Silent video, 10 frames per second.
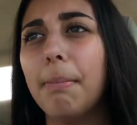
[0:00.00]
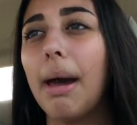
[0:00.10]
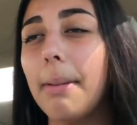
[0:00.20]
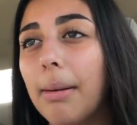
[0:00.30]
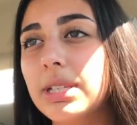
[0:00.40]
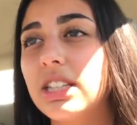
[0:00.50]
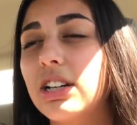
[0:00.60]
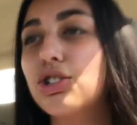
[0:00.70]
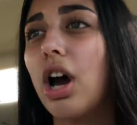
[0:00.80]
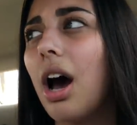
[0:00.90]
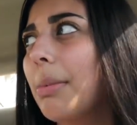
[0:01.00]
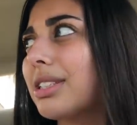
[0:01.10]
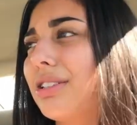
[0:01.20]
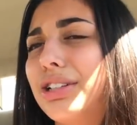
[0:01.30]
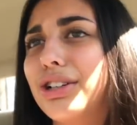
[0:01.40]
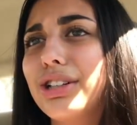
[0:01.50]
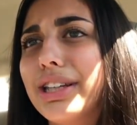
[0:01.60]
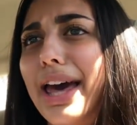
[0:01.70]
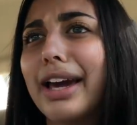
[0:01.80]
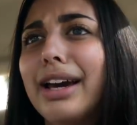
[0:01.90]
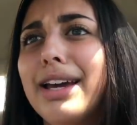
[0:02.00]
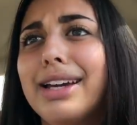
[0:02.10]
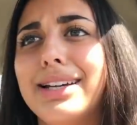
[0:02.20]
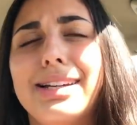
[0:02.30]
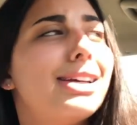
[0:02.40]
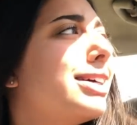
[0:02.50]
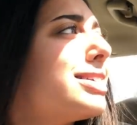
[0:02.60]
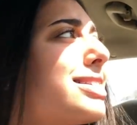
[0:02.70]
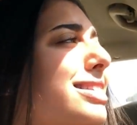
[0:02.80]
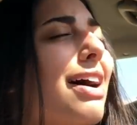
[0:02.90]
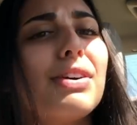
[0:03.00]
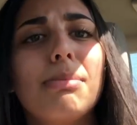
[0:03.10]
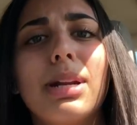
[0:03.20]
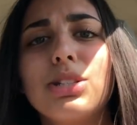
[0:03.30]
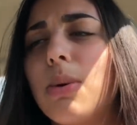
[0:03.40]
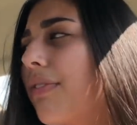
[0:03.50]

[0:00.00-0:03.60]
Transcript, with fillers: My babysitting job is literally like seven minutes